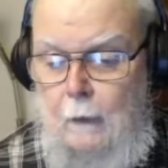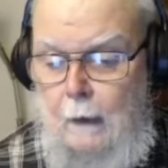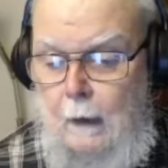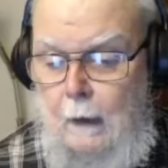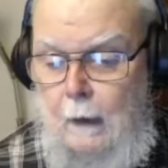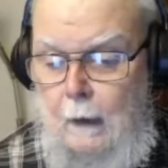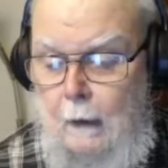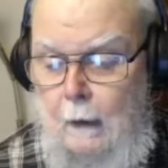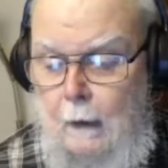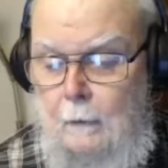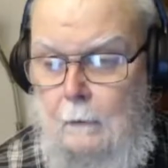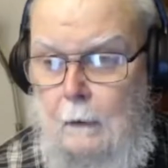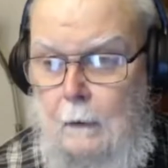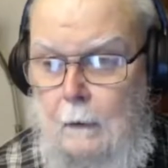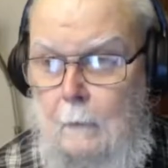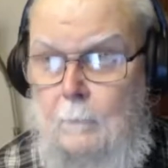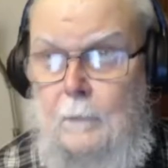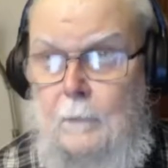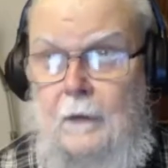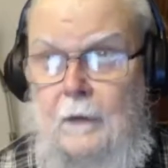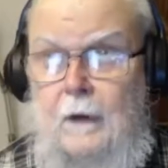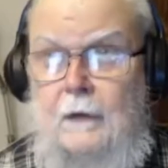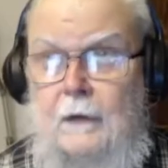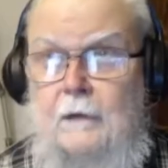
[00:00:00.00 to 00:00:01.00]

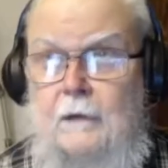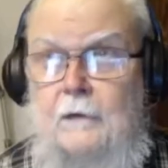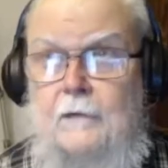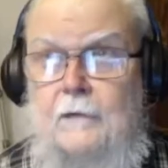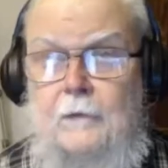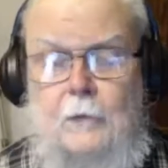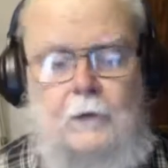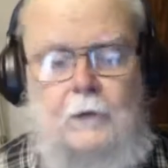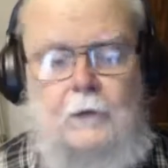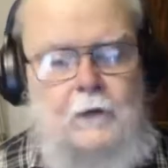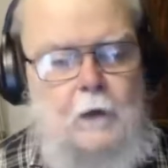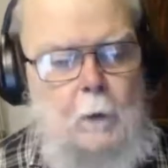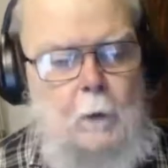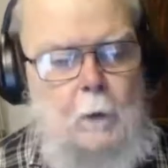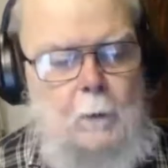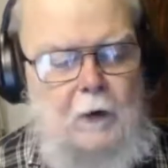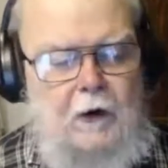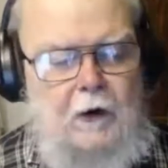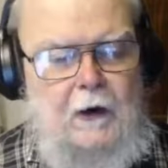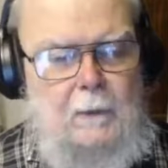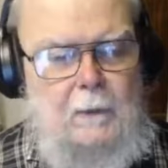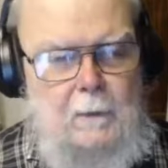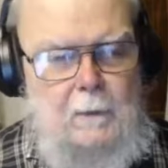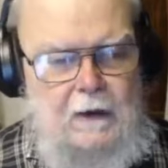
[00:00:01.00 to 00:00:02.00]
And thank you for
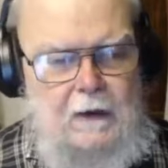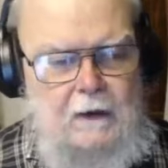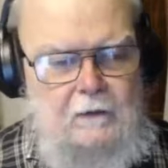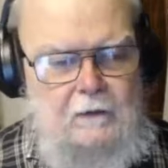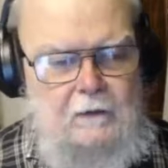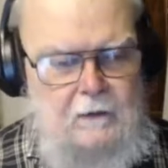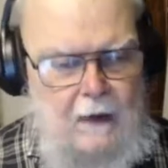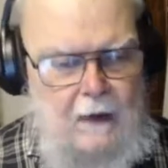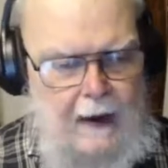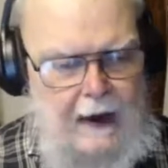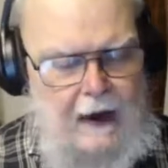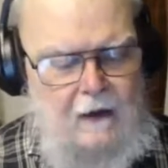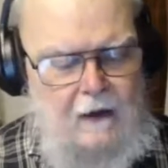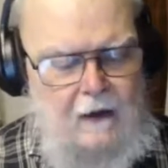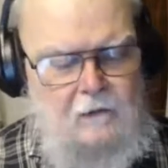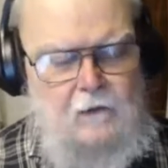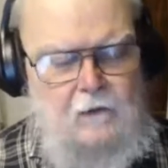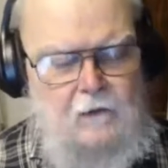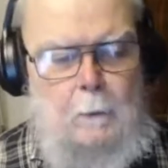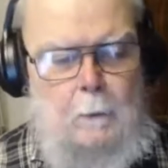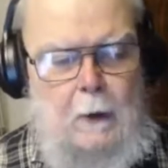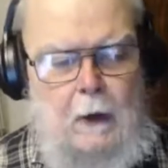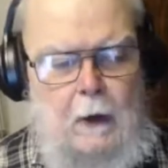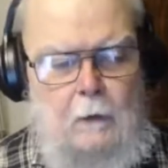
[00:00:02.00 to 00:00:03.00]
humoring me to ask
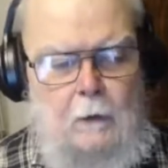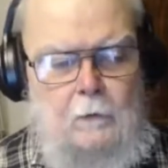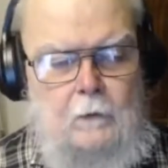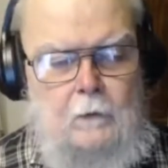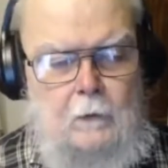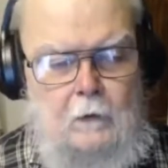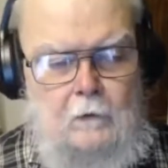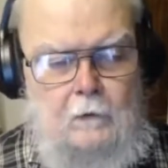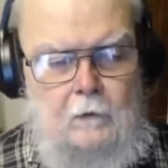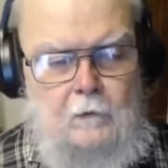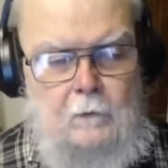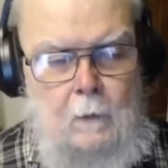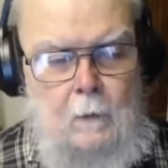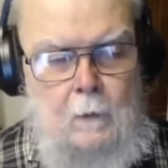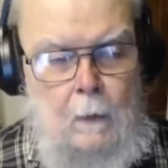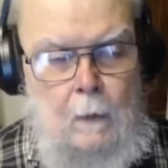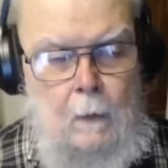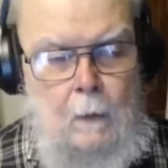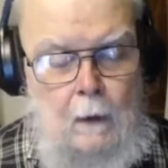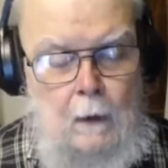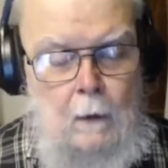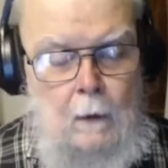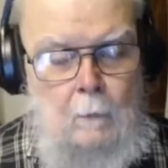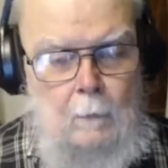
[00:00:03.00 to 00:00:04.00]
about this
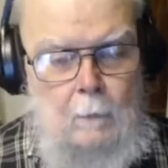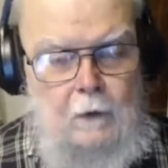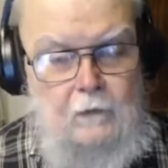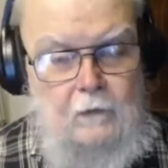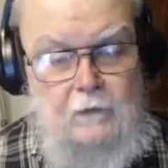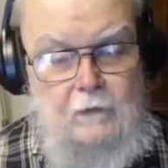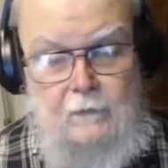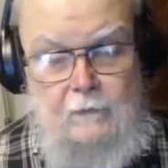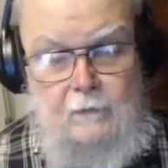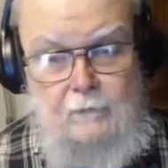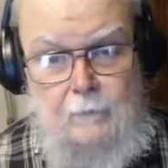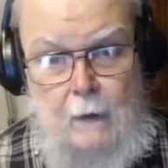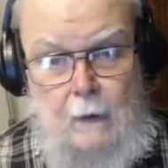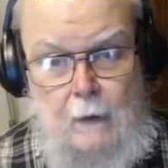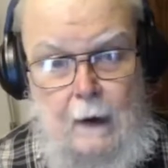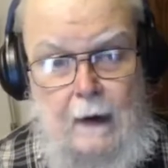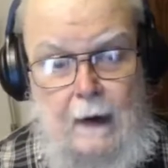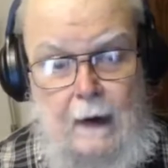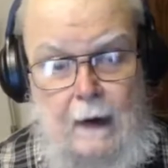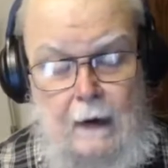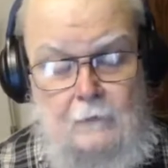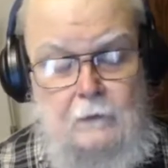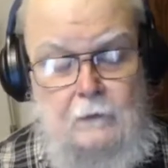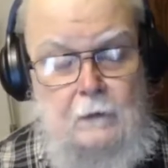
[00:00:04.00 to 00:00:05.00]
because I
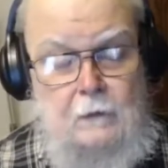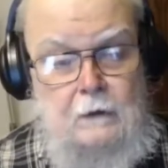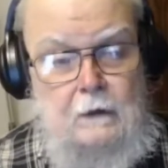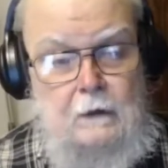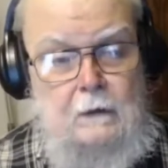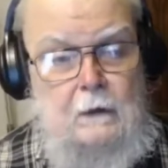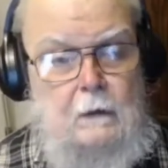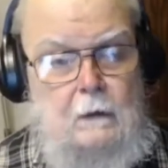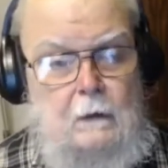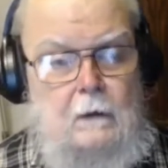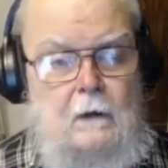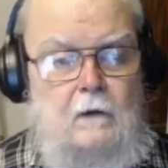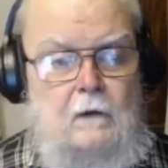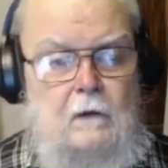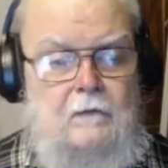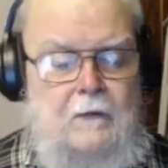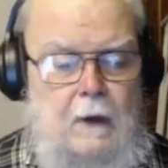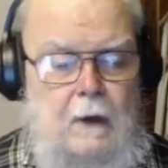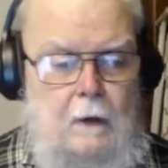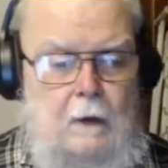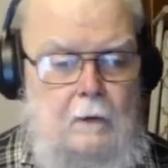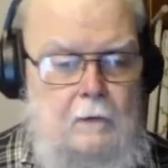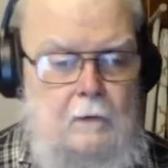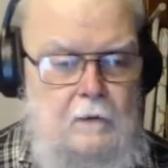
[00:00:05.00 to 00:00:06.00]
actually did get enough
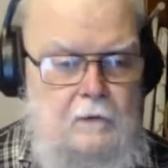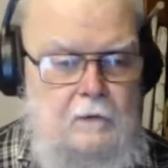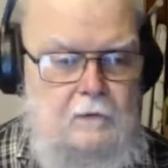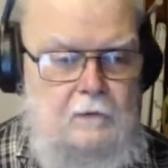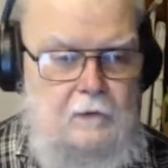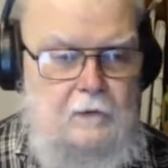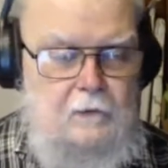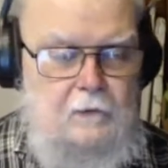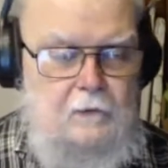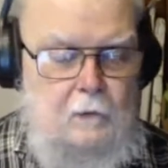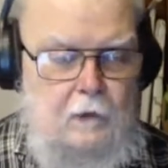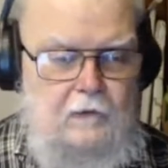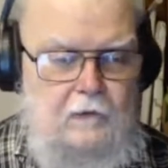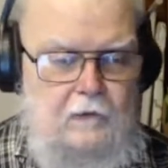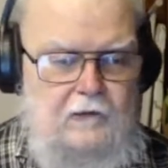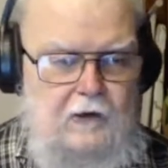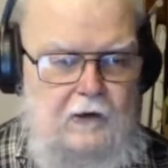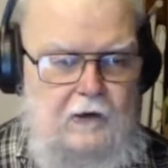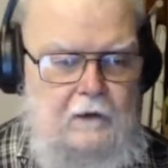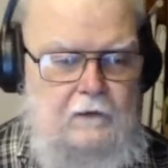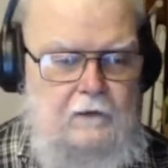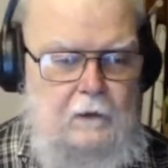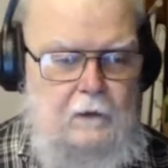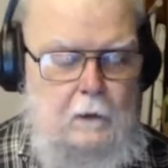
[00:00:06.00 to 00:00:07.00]
out of this to start
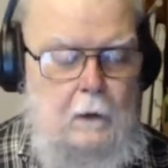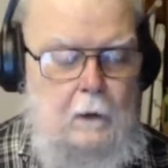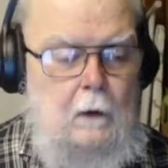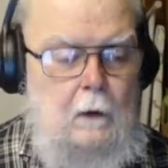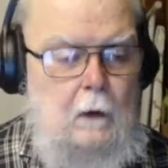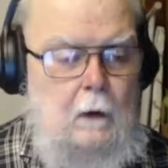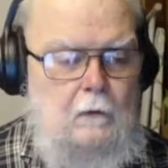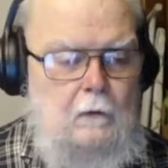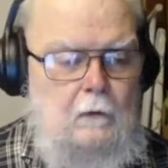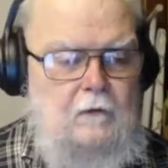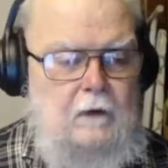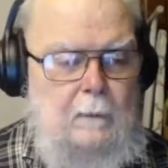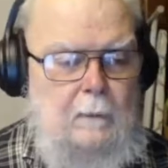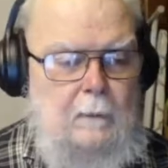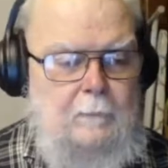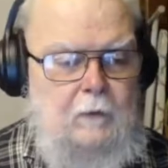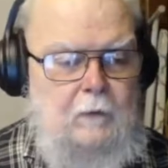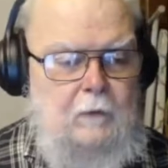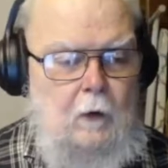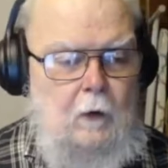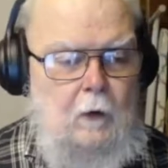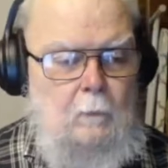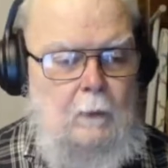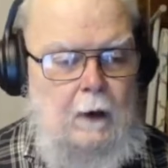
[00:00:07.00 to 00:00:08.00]
chasing the concept
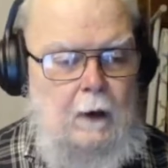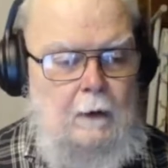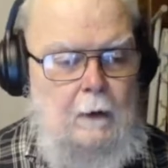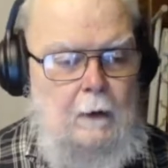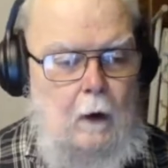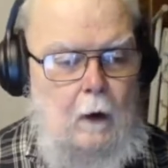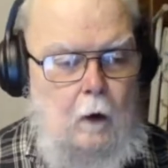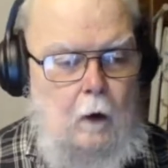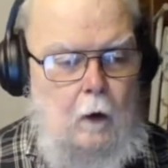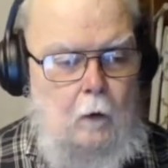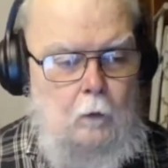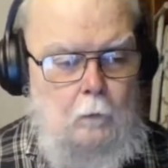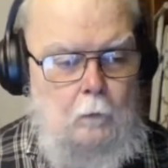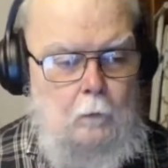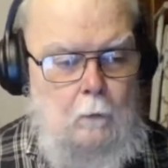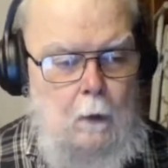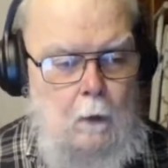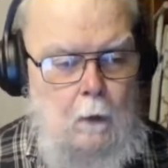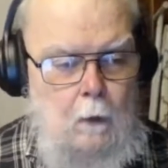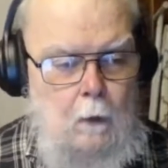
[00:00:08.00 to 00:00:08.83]
on my own.